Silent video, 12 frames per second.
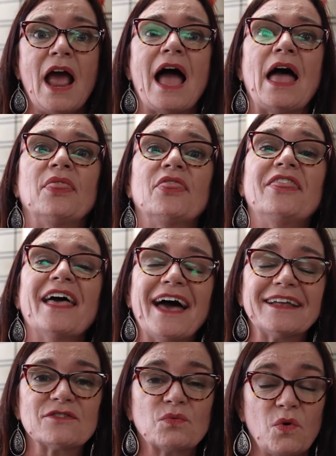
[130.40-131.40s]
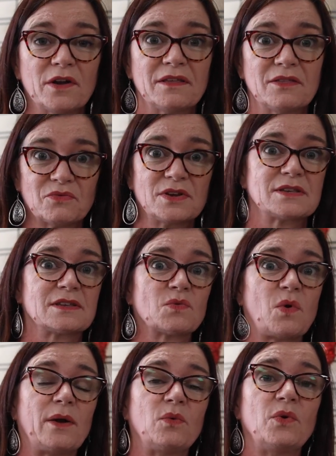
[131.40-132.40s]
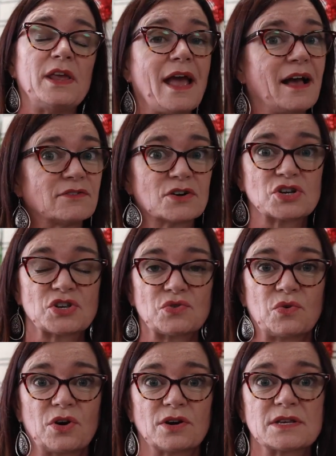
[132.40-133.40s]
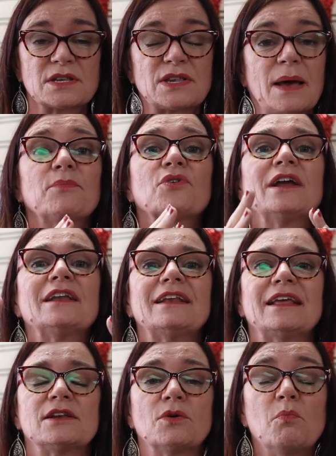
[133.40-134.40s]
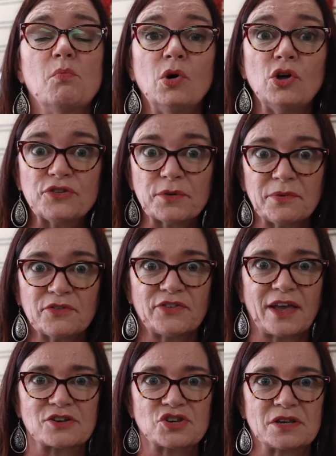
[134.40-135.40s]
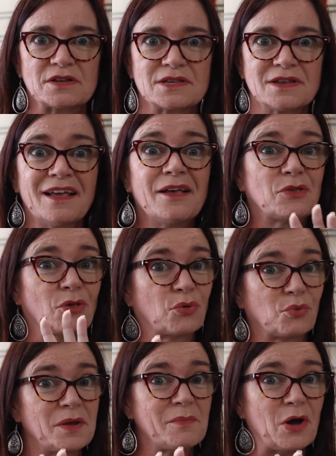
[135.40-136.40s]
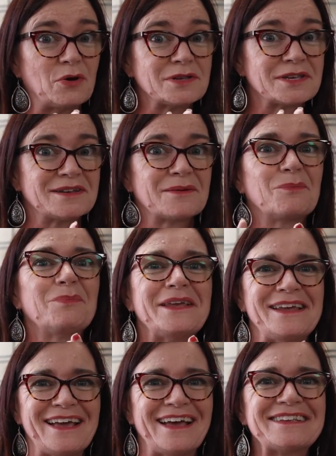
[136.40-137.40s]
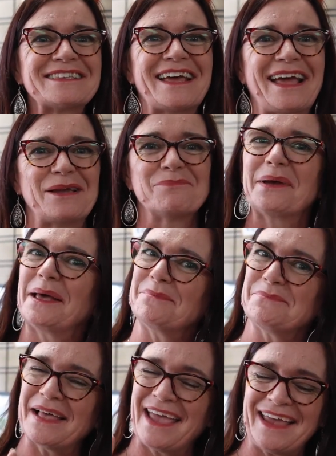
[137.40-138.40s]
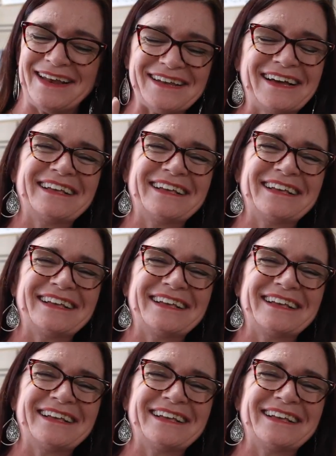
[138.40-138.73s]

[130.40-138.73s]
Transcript: And that's one of the reasons why we have our store separated into multiple sections, the three most, PSA, pain,